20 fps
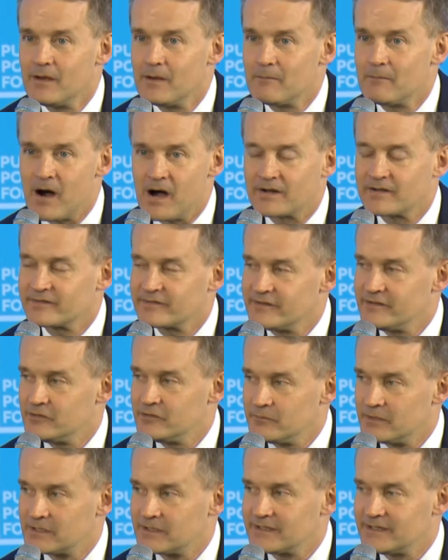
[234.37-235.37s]
modesty,
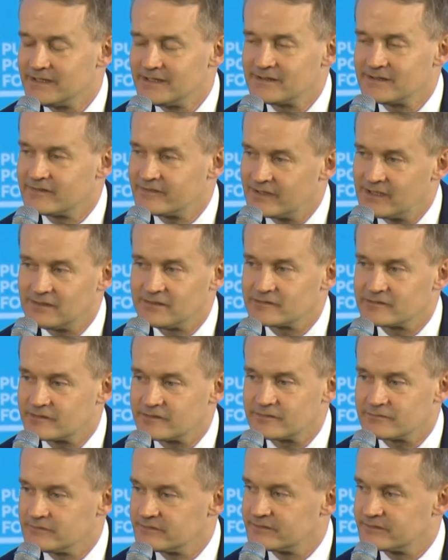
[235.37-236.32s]
humility, and intelligence and